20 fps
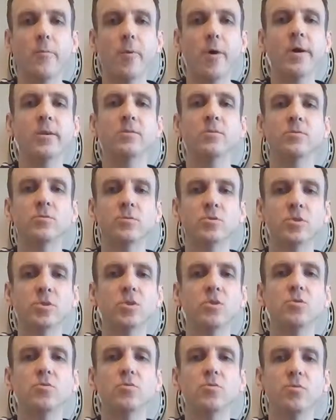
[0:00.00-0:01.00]
1,
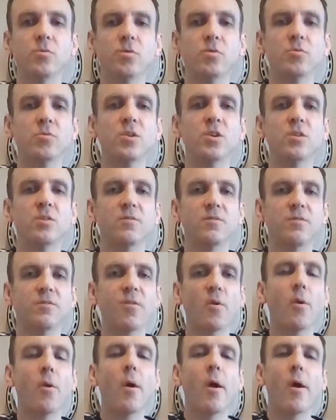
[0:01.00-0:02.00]
2, 3,
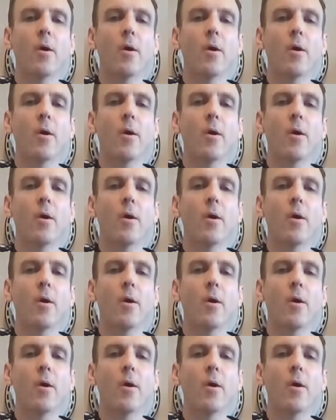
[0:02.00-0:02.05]
4.